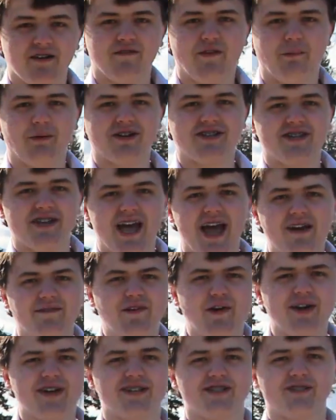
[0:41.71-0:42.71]
for
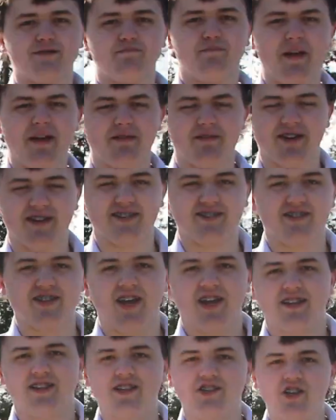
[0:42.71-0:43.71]
whatever experience
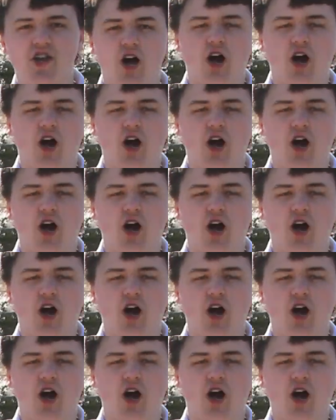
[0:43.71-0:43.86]
this